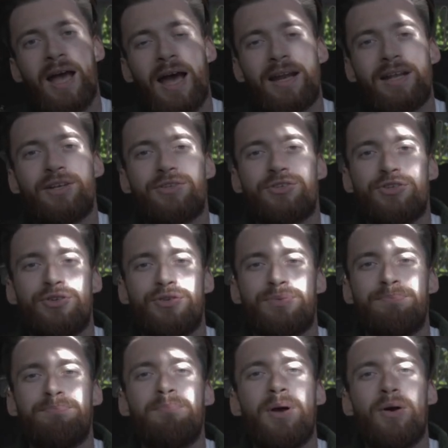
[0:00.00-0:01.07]
and it just
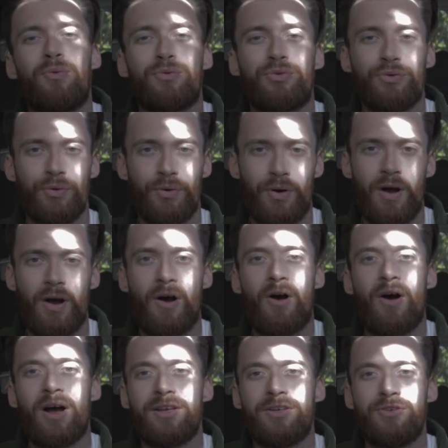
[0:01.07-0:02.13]
melts your
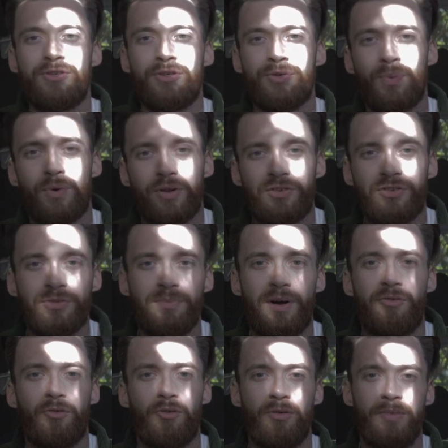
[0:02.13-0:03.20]
heart and you just want to
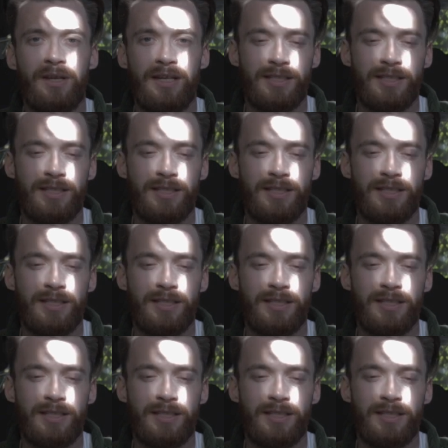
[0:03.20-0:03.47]
smother him in